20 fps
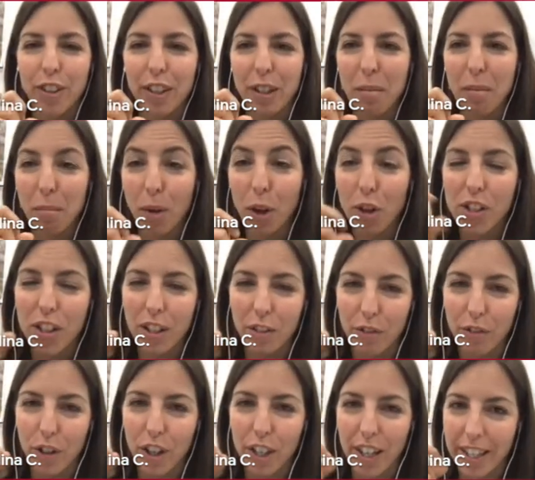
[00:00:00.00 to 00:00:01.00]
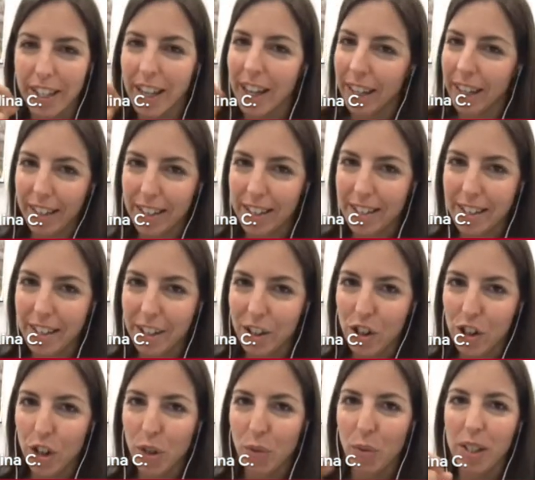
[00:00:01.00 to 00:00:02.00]
mostly if you are a young
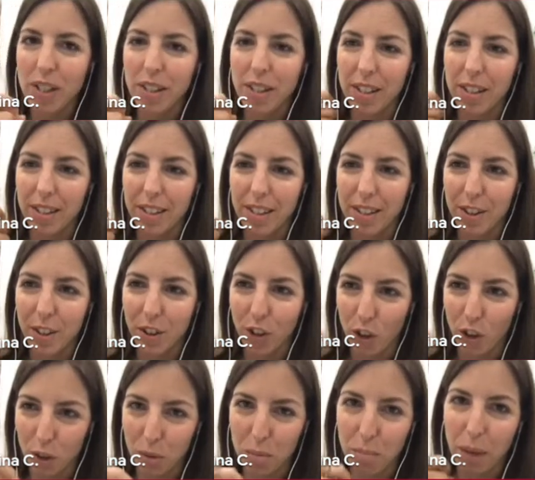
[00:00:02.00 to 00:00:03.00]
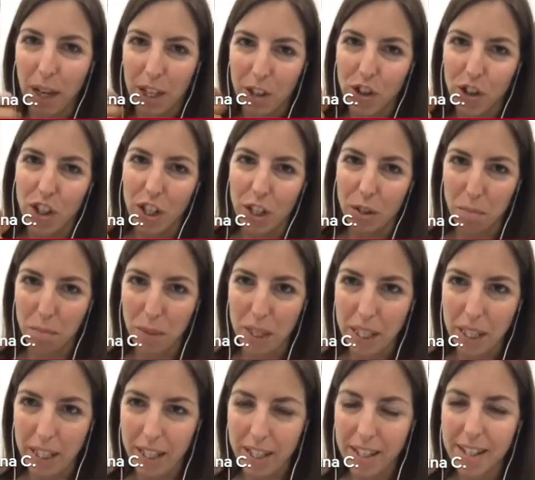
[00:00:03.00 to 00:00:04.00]
researcher with not much
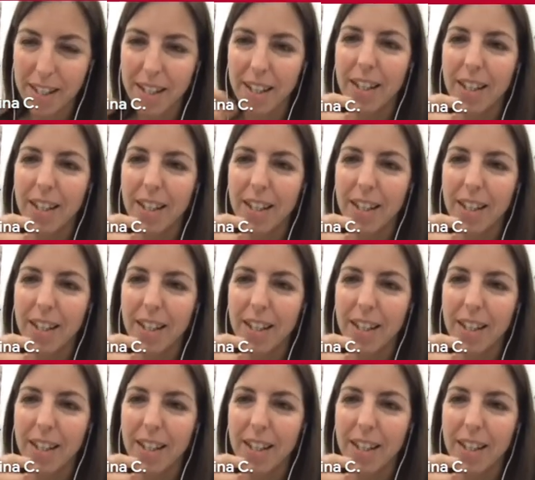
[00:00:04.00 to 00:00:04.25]
experience,